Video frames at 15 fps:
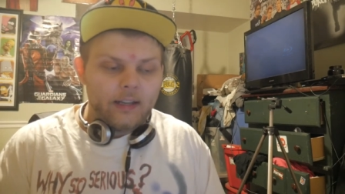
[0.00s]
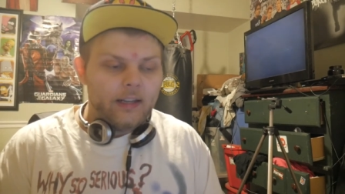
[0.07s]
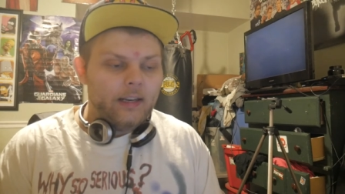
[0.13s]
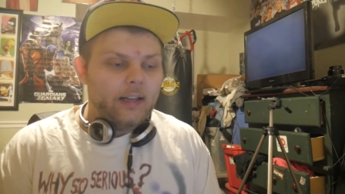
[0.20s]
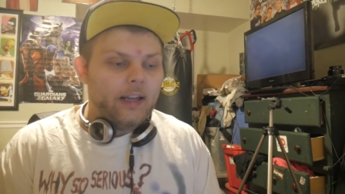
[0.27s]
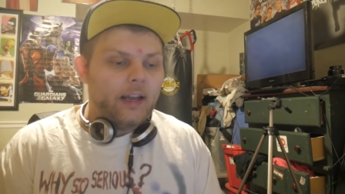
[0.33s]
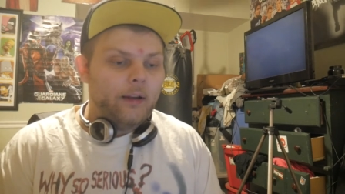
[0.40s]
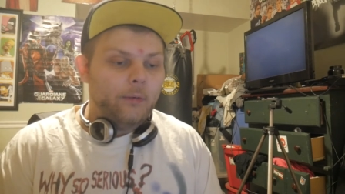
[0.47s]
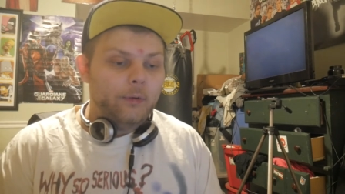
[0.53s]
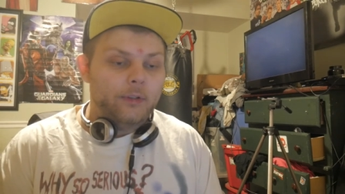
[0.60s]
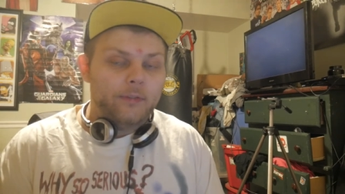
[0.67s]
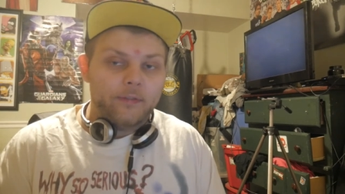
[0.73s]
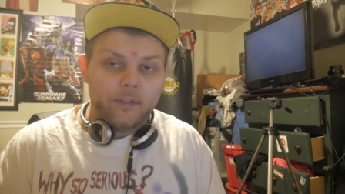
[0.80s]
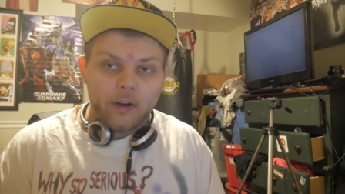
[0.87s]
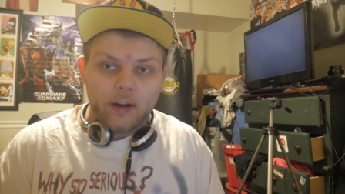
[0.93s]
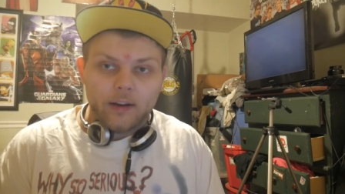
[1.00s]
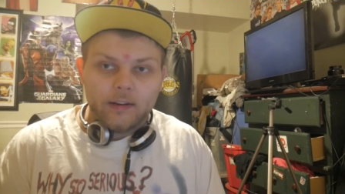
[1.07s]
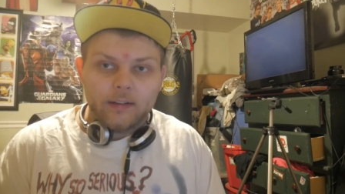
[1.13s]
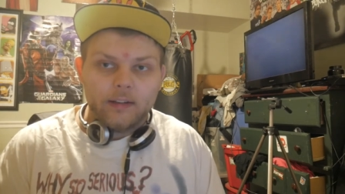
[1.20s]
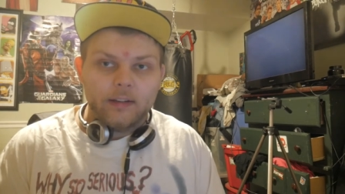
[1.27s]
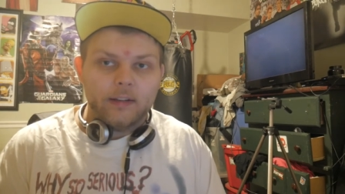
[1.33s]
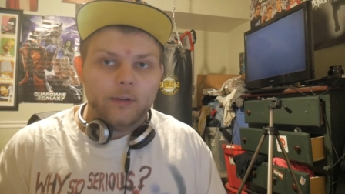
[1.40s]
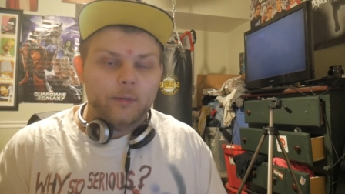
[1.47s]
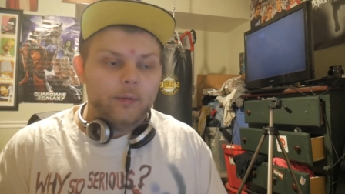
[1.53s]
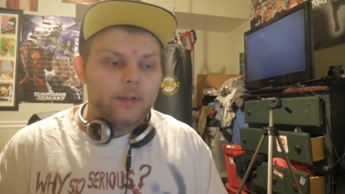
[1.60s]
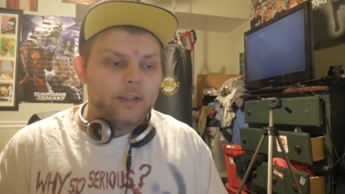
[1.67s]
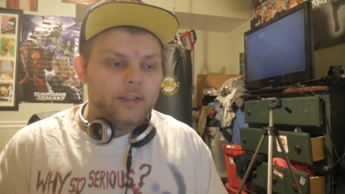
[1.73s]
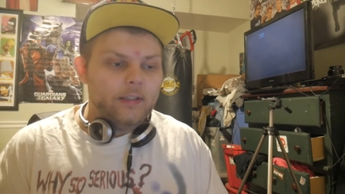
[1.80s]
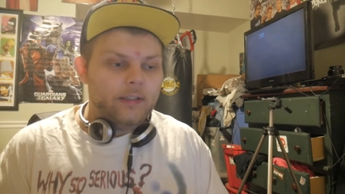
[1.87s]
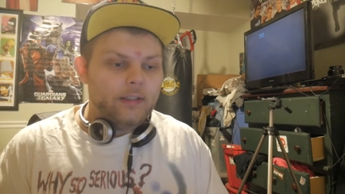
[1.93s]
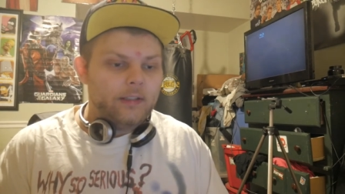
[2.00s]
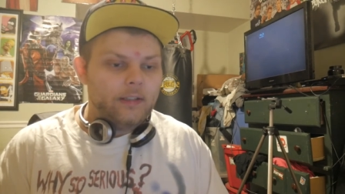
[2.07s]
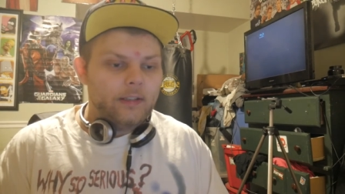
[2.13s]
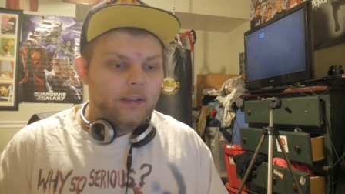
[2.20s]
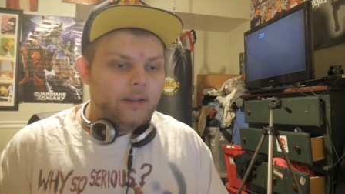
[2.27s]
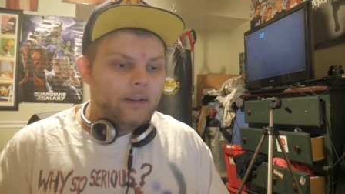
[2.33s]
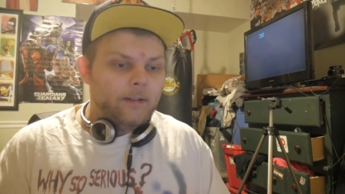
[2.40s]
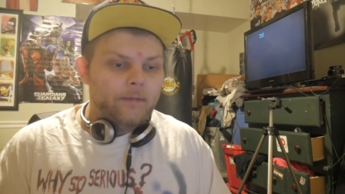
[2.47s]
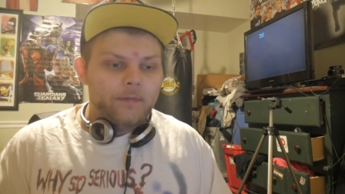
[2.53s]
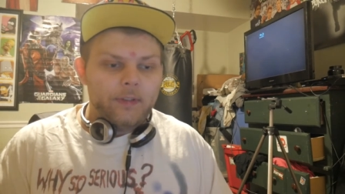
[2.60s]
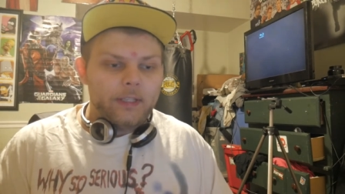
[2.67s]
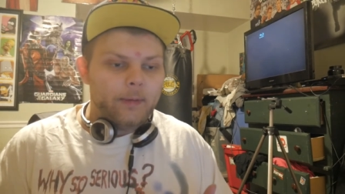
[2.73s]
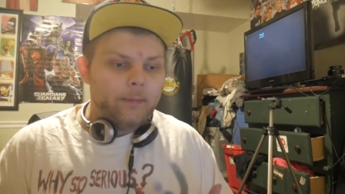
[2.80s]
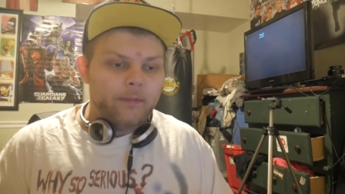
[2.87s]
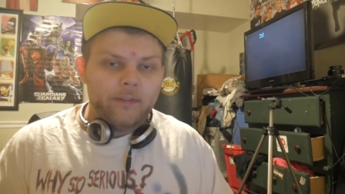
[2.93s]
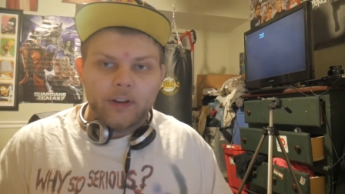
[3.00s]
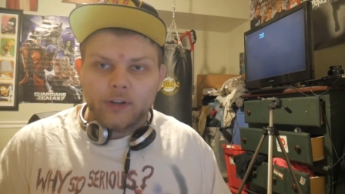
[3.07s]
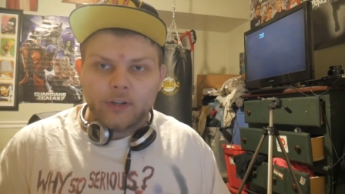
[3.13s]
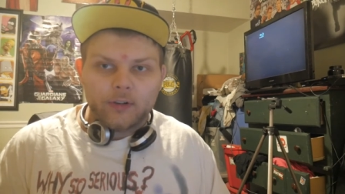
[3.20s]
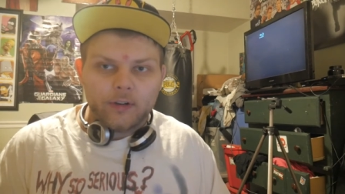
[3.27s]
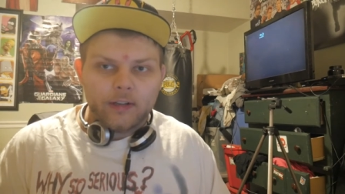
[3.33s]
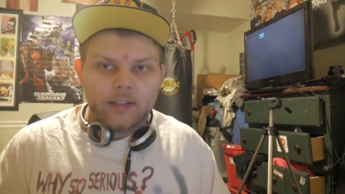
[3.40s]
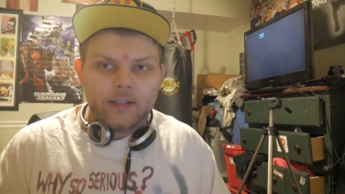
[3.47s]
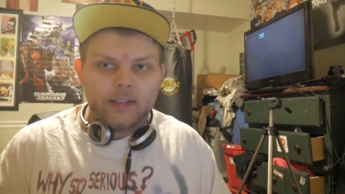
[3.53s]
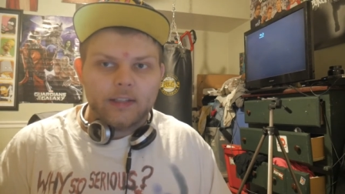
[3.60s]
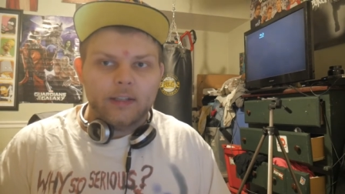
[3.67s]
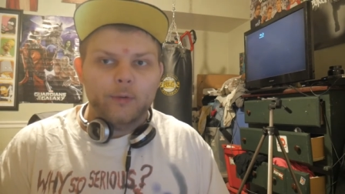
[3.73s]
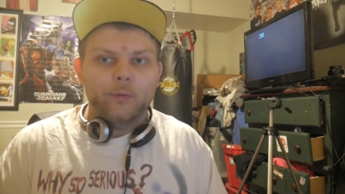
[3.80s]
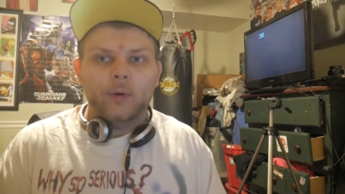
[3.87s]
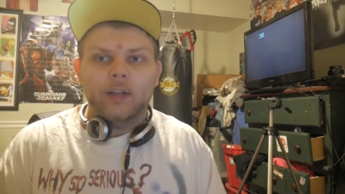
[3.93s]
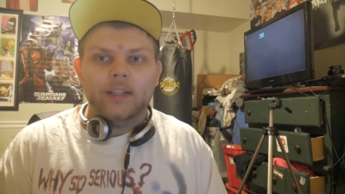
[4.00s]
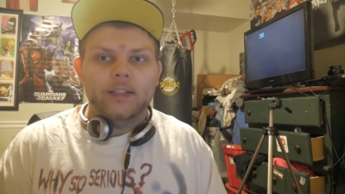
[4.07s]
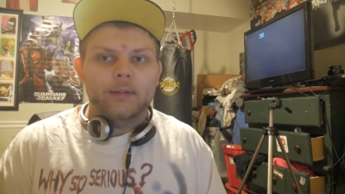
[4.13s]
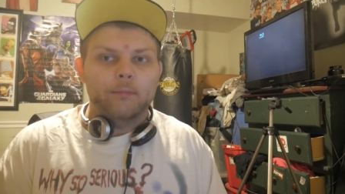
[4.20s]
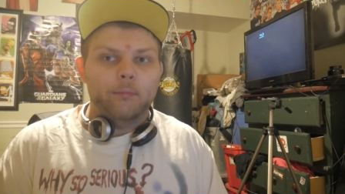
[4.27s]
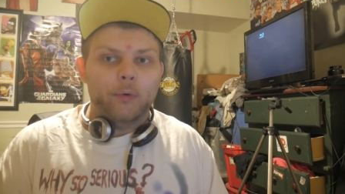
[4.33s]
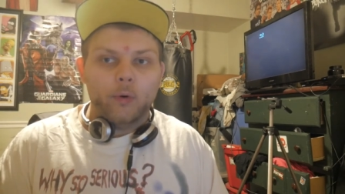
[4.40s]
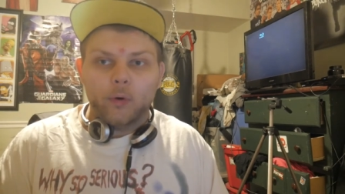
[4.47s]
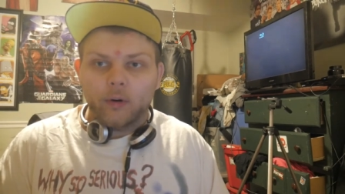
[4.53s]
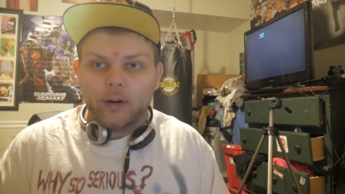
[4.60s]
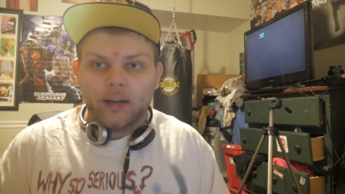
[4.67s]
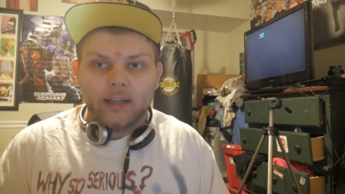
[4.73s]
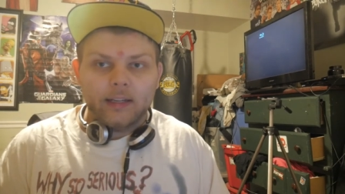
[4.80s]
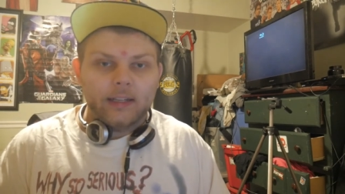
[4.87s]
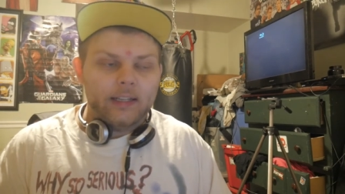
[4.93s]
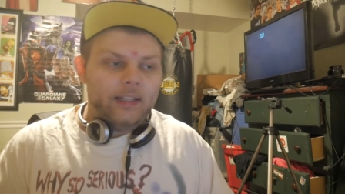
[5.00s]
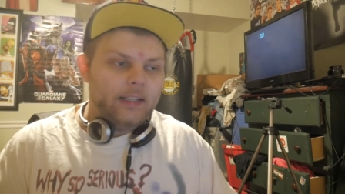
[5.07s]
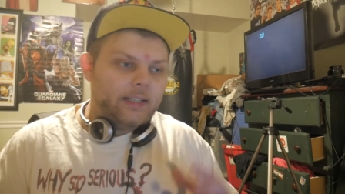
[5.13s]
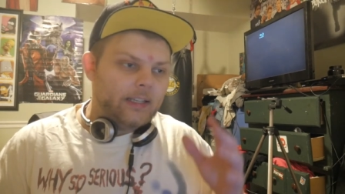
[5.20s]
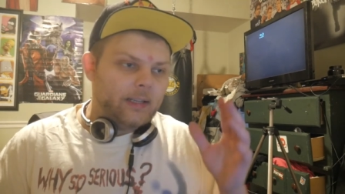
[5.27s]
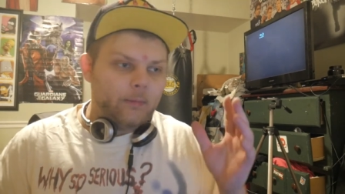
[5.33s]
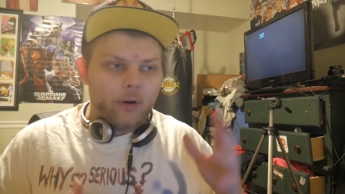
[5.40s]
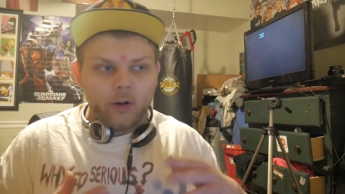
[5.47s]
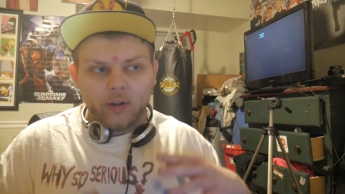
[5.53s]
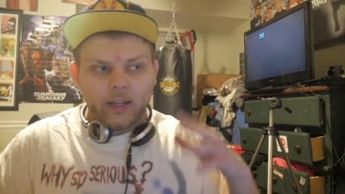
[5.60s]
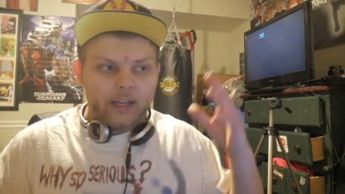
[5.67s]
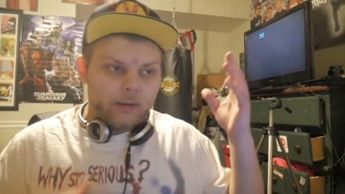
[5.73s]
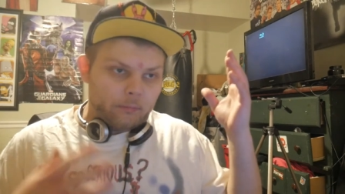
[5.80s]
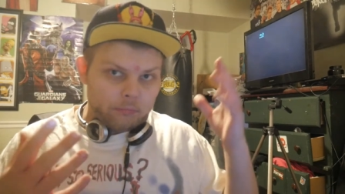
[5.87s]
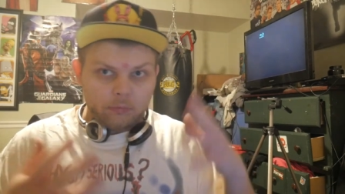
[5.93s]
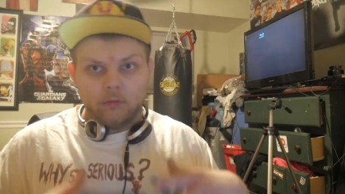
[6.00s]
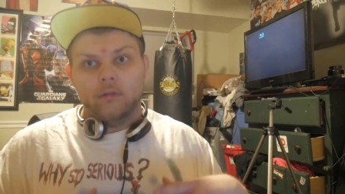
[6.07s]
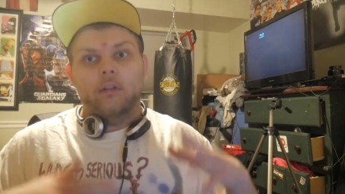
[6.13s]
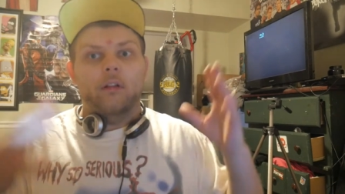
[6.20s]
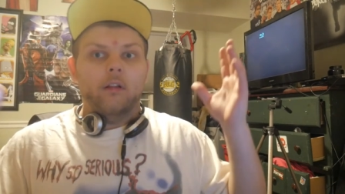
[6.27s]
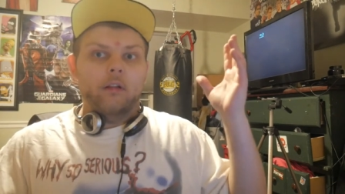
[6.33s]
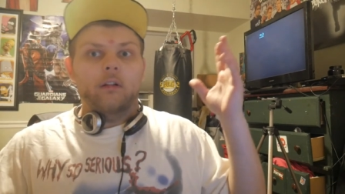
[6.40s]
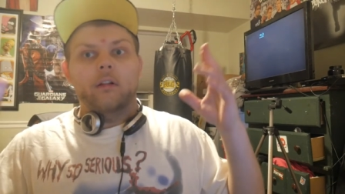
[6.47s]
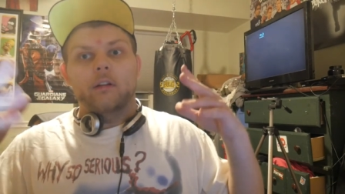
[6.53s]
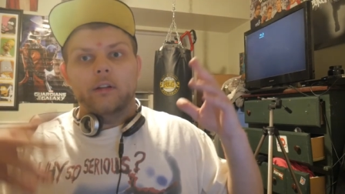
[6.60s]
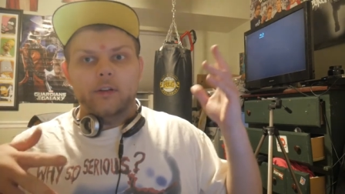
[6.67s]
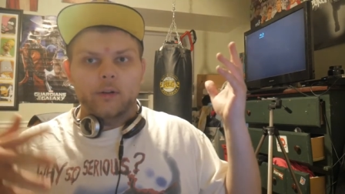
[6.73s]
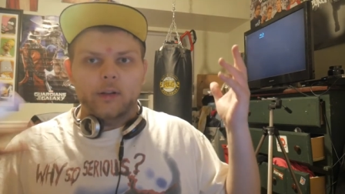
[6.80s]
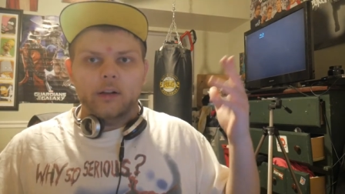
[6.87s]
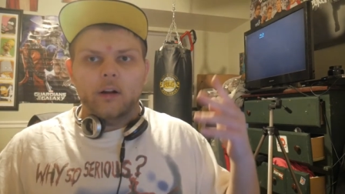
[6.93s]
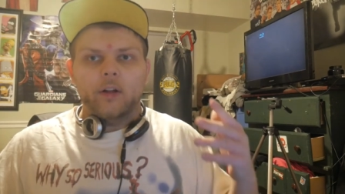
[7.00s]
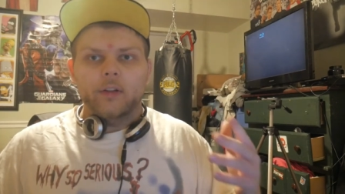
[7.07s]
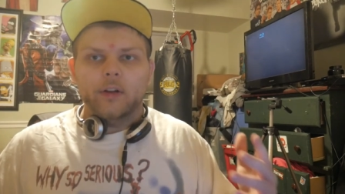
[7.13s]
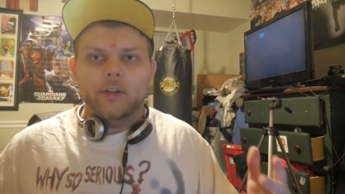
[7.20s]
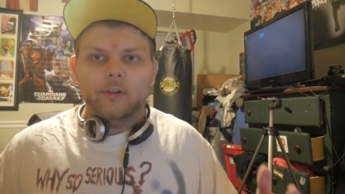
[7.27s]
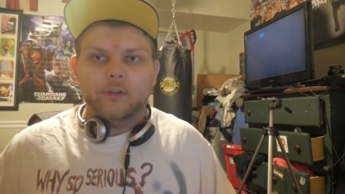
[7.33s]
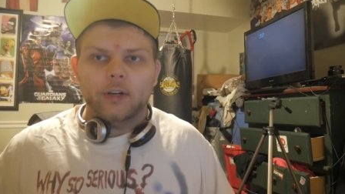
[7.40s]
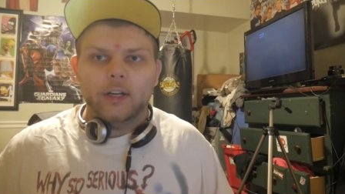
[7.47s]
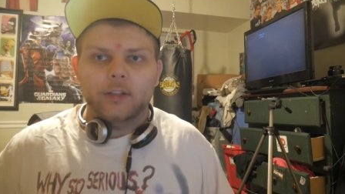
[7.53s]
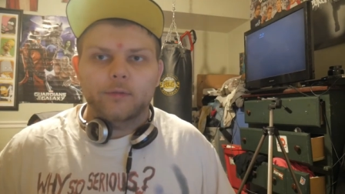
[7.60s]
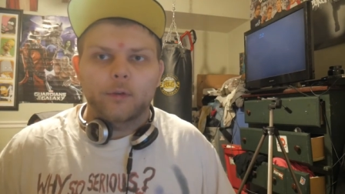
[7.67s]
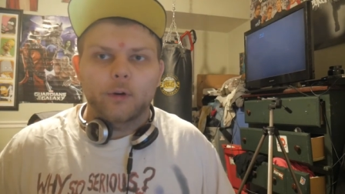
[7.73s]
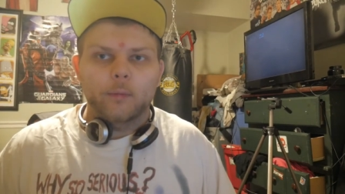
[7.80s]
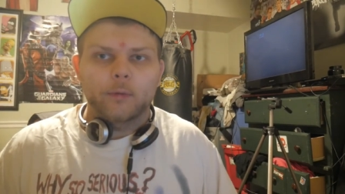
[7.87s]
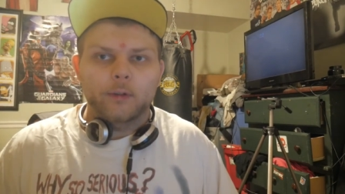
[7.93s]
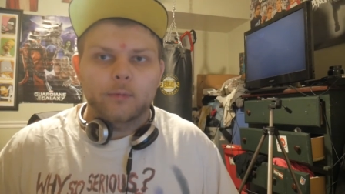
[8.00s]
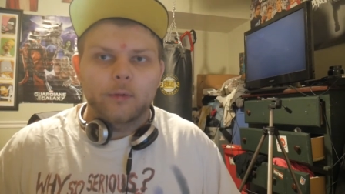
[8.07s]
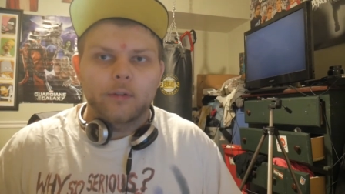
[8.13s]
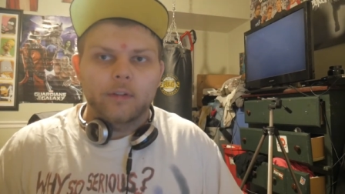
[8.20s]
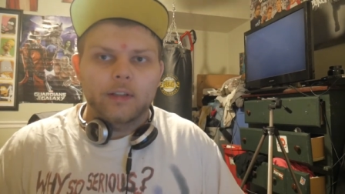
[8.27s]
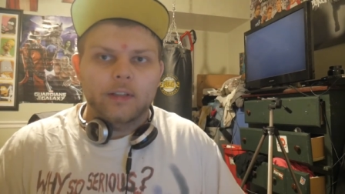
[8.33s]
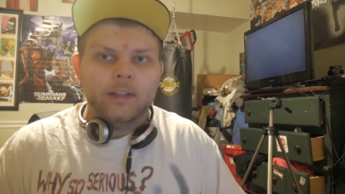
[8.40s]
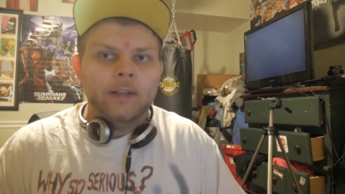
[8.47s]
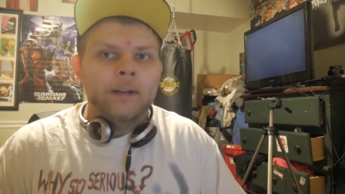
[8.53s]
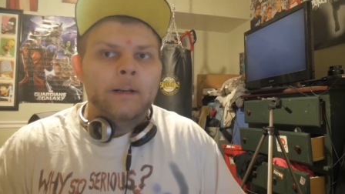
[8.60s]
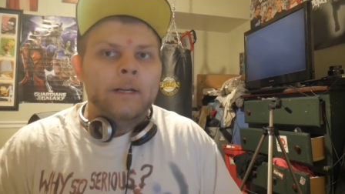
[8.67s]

It it was fun. It was seemed adventurous. It wasn't boring. It didn't seem all like you know like all the other Transformers movies.